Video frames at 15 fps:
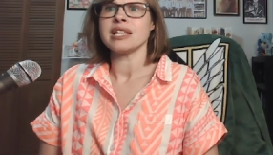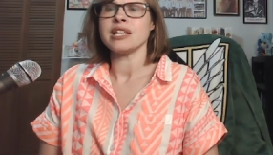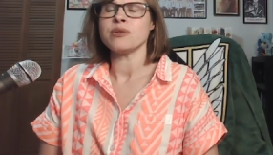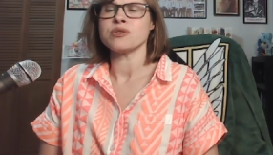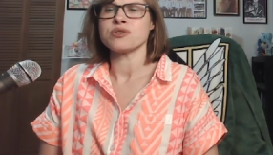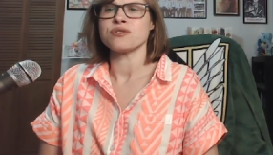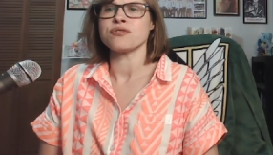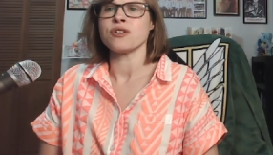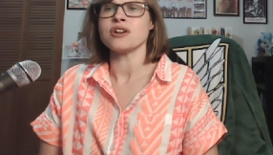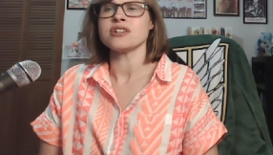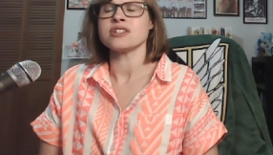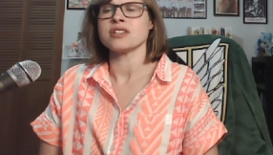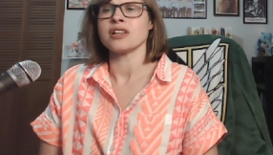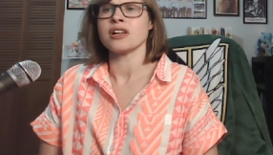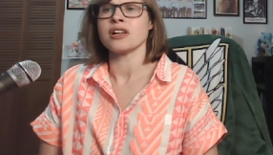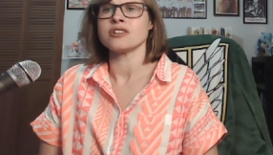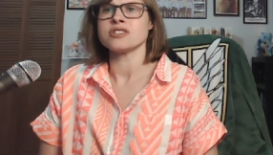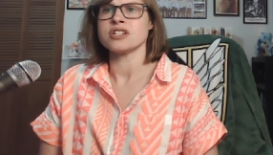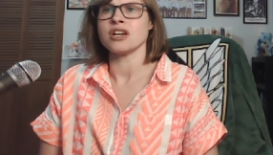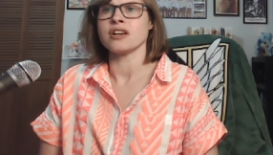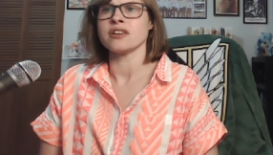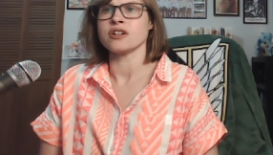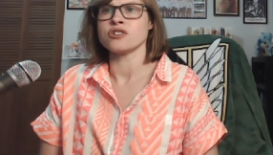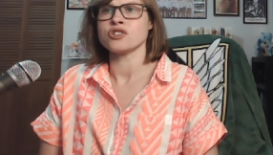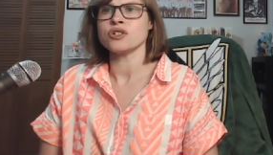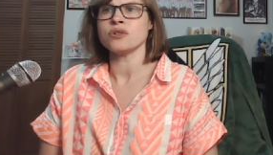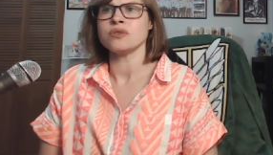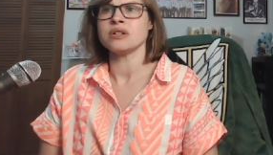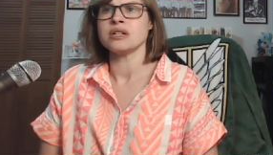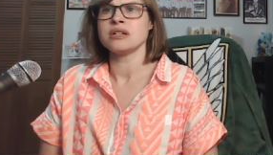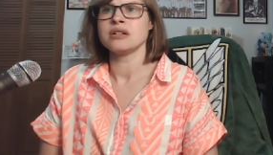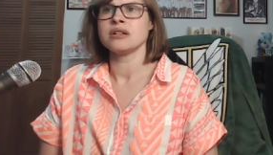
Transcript: He was referring to Tianlong Jun.